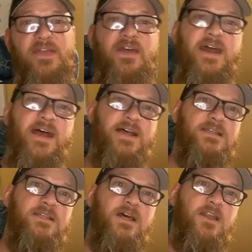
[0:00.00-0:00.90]
and that
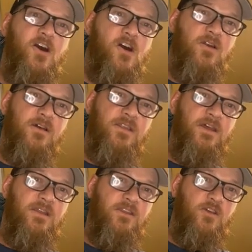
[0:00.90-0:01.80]
has an auto
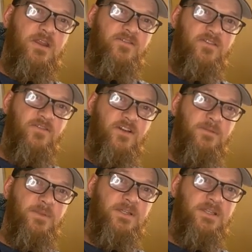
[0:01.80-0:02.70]
that you can have your
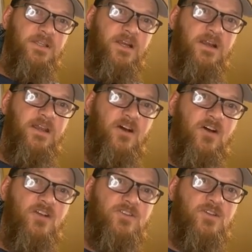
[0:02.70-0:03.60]
funnel built in there, and
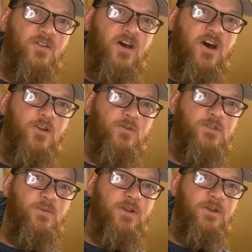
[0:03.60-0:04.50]
also the
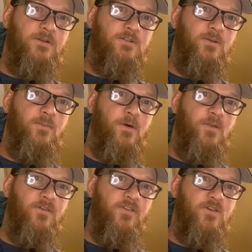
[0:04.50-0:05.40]
autoresponder. So
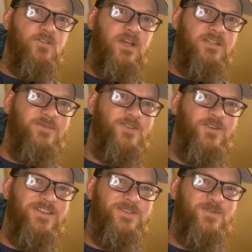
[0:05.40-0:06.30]
both of those guys. I'm
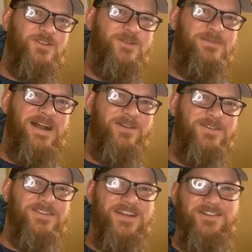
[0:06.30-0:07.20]
sorry these words are
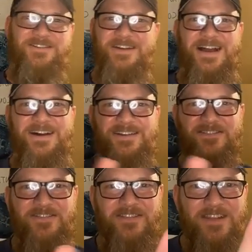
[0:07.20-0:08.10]
backwards. I don't know how to
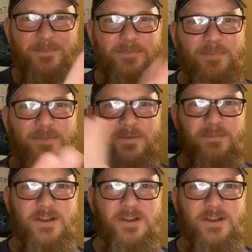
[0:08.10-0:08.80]
flip the